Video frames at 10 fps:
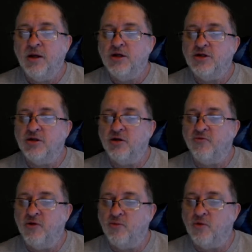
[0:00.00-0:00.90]
So if
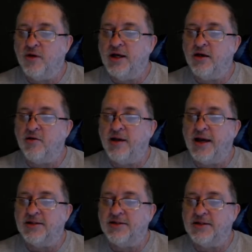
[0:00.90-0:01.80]
you want to get early
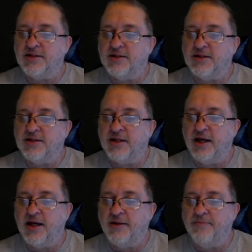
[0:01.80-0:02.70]
access to this
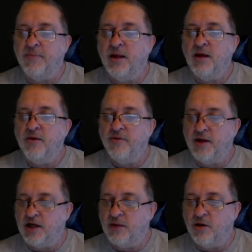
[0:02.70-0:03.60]
game, then
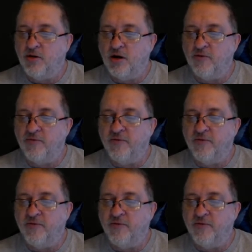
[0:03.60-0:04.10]
come on over.